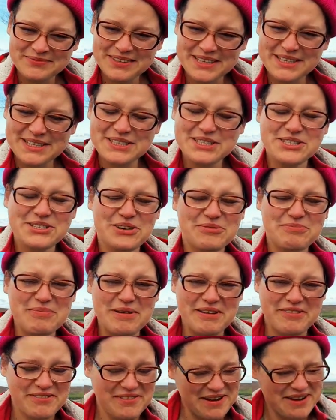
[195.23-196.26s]
It is not
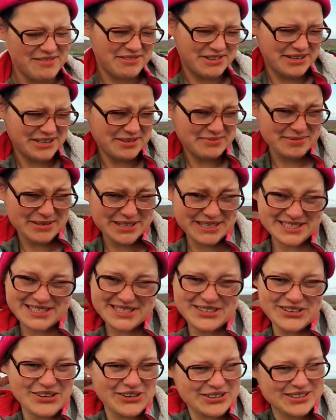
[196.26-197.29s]
my favourite, but
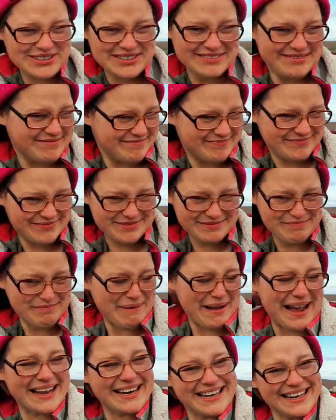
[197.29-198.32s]
it's not
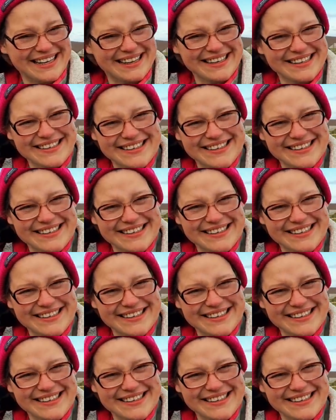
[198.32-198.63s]
bad either.